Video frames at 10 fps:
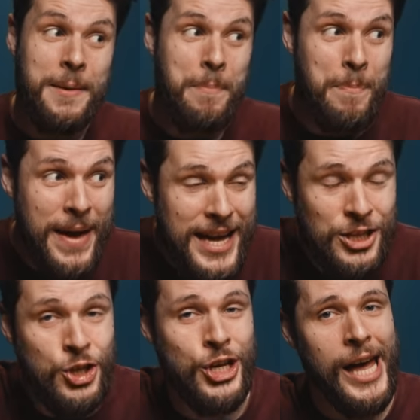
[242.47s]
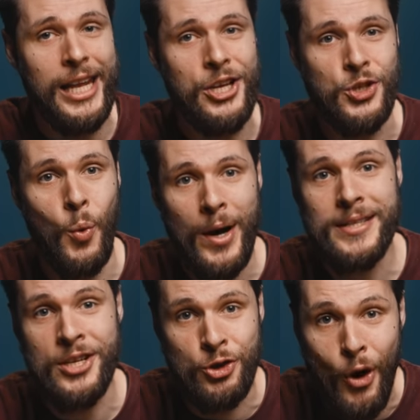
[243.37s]
The biggest challenge was
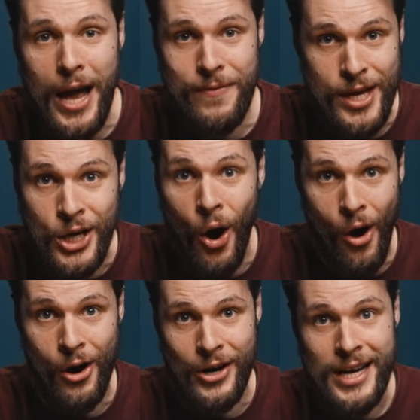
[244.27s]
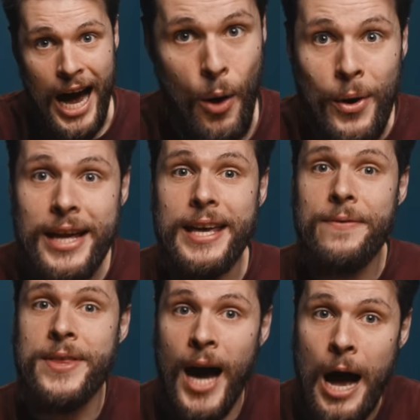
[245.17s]
the driving car. I want to
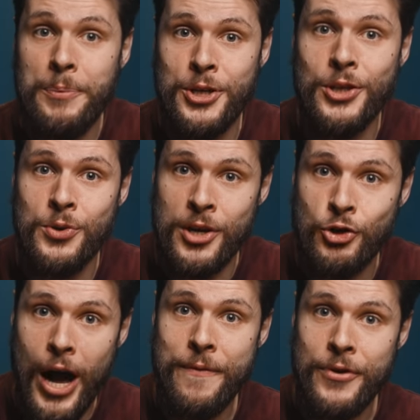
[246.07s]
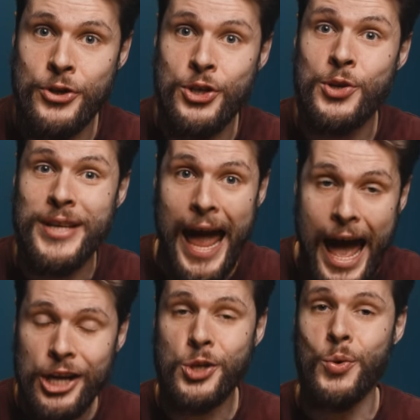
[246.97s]
give the option to the driver to use
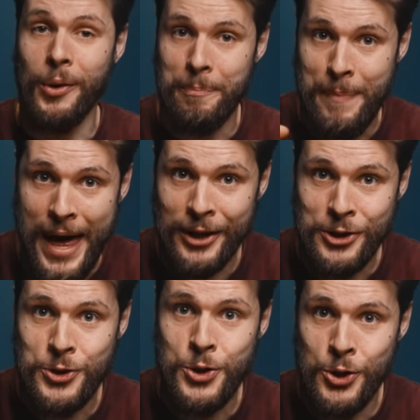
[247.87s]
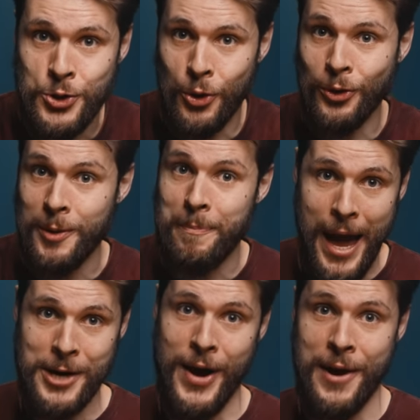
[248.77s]
actual pedals to control the
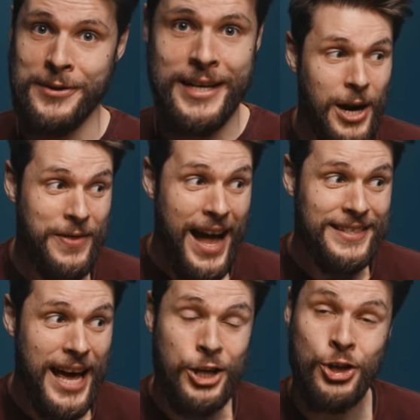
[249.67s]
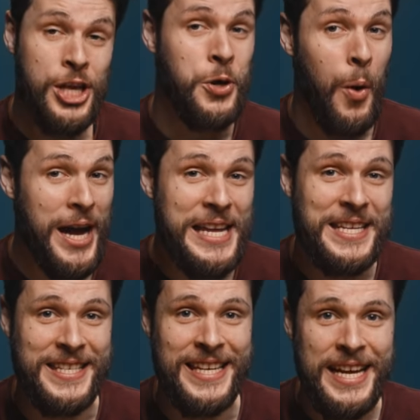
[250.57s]
background. Now, that's actually quite easy.